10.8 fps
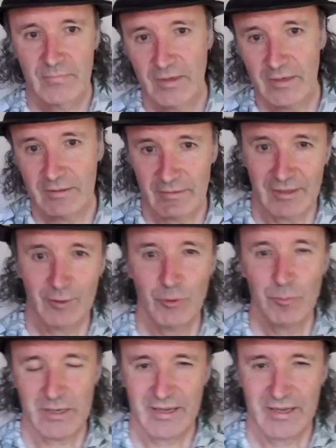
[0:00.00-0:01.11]
It could
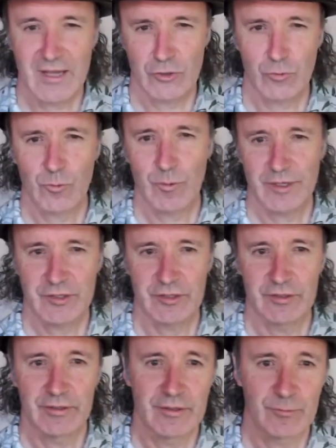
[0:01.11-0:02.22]
be a casual question,
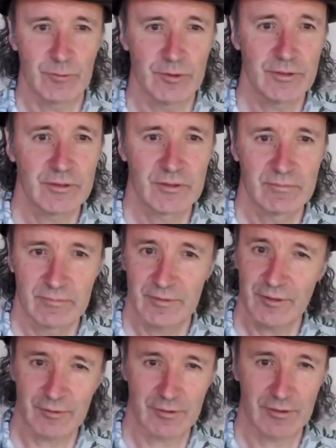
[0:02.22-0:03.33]
those words. You
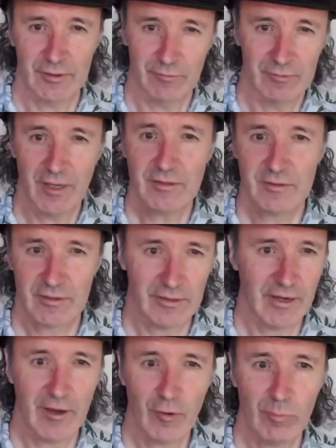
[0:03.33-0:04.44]
look a little lost, can
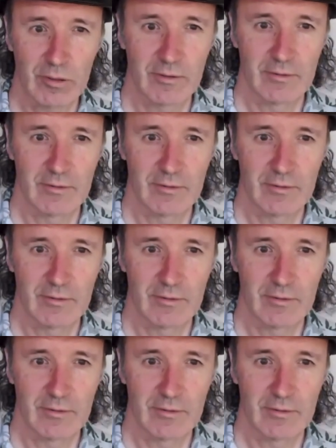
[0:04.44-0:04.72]
I help?